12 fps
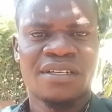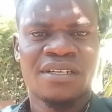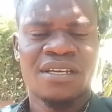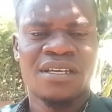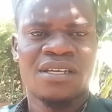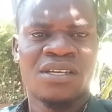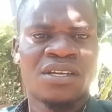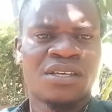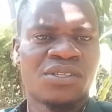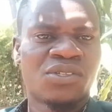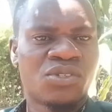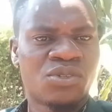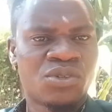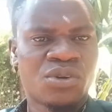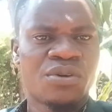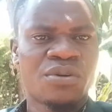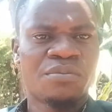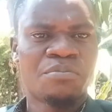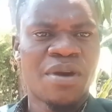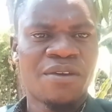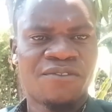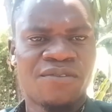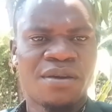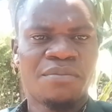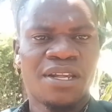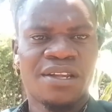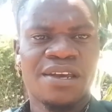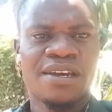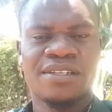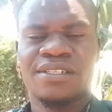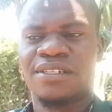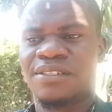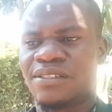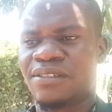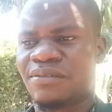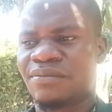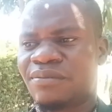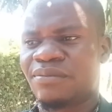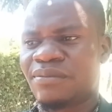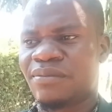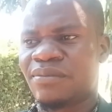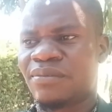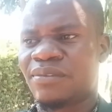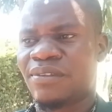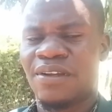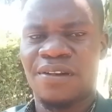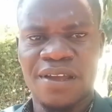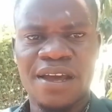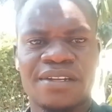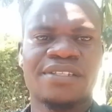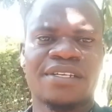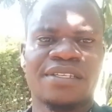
So my family reactors, the reactors, you know.